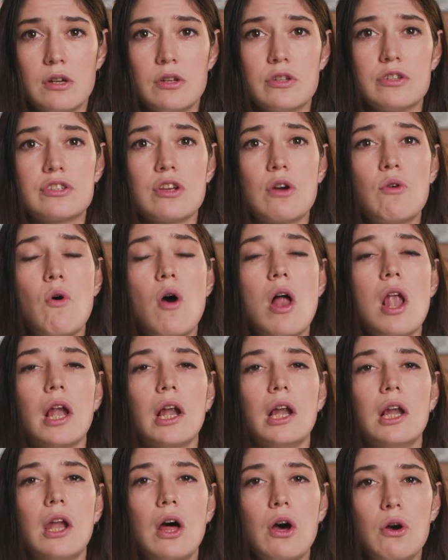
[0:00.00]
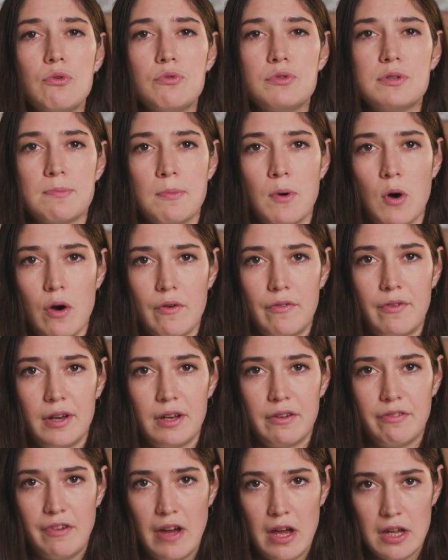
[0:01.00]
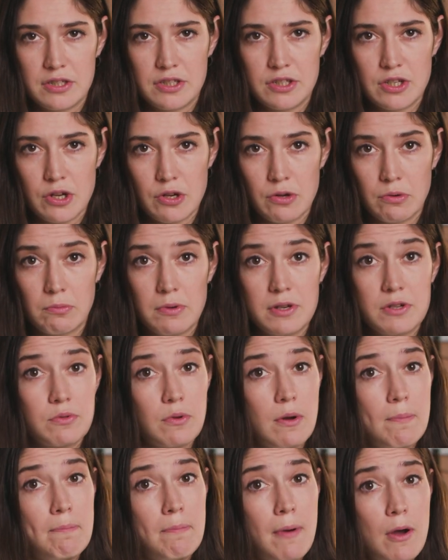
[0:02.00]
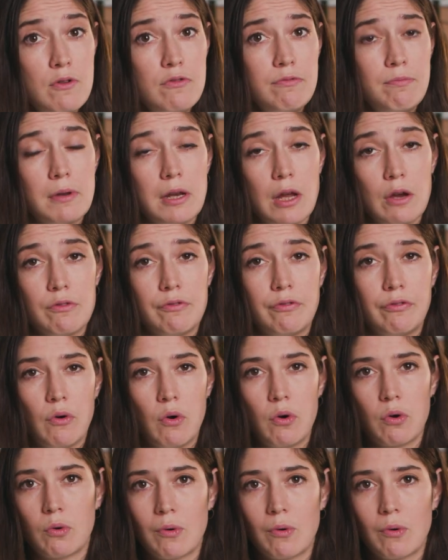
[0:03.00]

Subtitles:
so loads more than the first two, which were both below 4